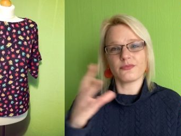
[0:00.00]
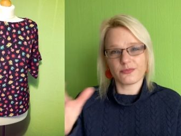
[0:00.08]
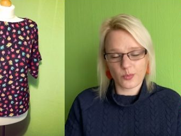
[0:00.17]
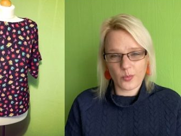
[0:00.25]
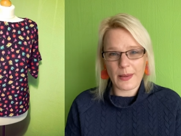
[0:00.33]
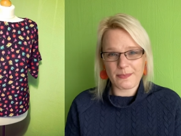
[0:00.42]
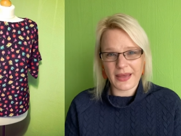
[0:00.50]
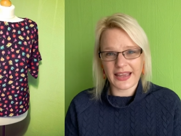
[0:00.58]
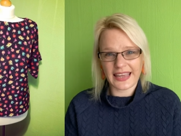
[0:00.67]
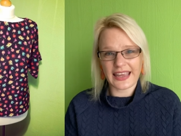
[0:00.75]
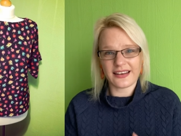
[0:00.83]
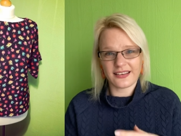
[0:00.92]
went
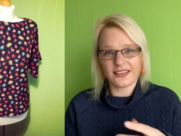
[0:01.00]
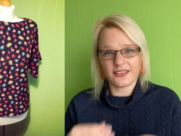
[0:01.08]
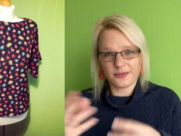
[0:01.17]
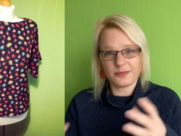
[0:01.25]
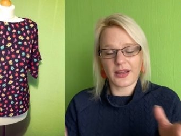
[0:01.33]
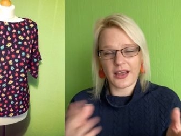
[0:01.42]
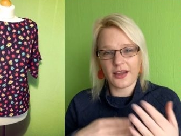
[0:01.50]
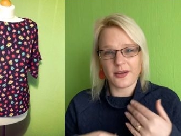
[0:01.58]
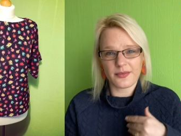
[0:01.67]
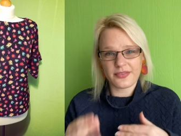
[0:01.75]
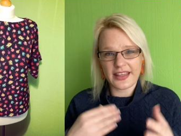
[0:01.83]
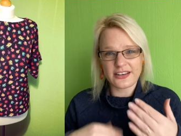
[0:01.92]
back in and
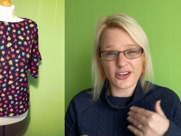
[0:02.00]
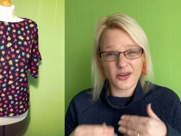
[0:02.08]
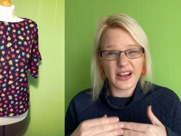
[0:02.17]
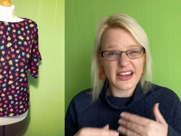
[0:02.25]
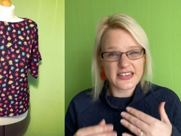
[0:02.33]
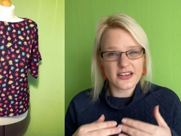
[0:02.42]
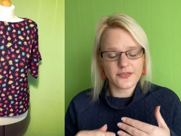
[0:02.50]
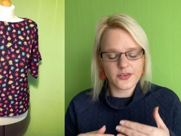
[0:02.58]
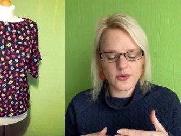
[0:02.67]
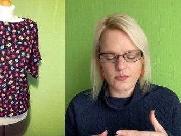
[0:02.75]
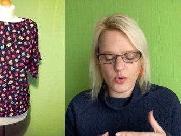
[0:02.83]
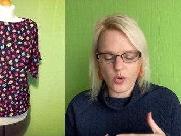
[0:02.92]
uh, then donated a
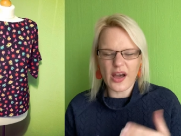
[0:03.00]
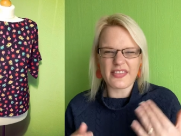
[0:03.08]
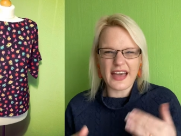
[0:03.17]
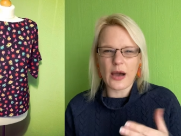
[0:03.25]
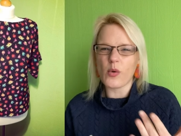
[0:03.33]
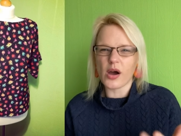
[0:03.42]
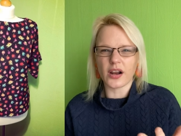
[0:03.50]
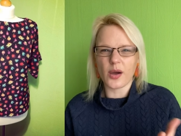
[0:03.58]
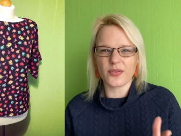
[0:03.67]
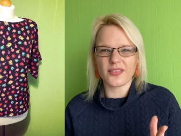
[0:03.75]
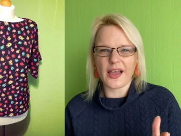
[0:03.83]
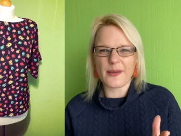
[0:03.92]
few more and that one I
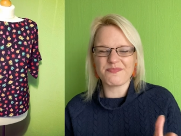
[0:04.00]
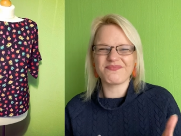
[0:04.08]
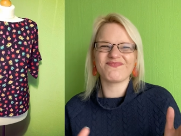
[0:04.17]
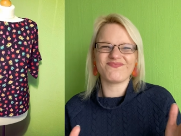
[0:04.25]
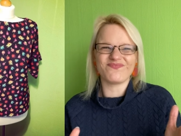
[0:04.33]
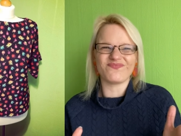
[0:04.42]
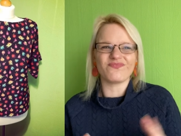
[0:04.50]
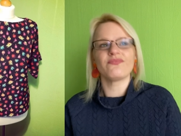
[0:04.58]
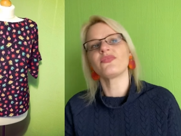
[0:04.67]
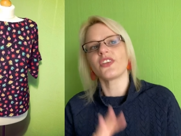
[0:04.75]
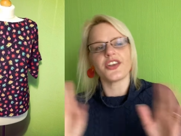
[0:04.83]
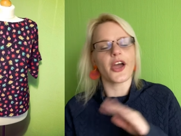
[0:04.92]
was like mm,
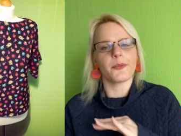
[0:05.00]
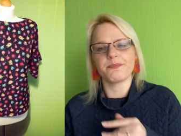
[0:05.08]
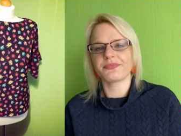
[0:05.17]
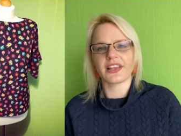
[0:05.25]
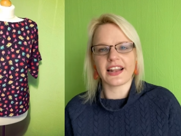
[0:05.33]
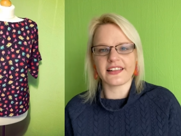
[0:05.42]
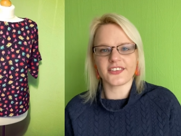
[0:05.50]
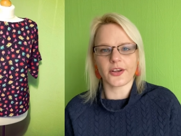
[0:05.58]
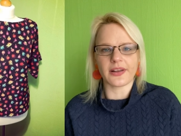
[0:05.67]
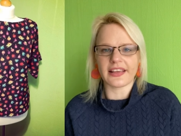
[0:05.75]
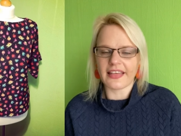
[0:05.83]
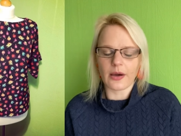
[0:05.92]
no let's
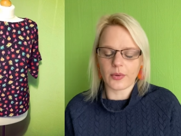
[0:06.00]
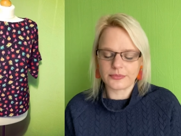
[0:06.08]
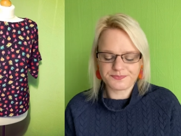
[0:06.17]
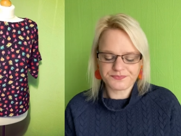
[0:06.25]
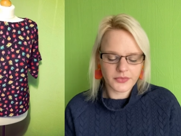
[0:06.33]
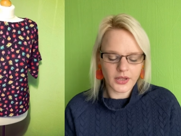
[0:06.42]
donate that one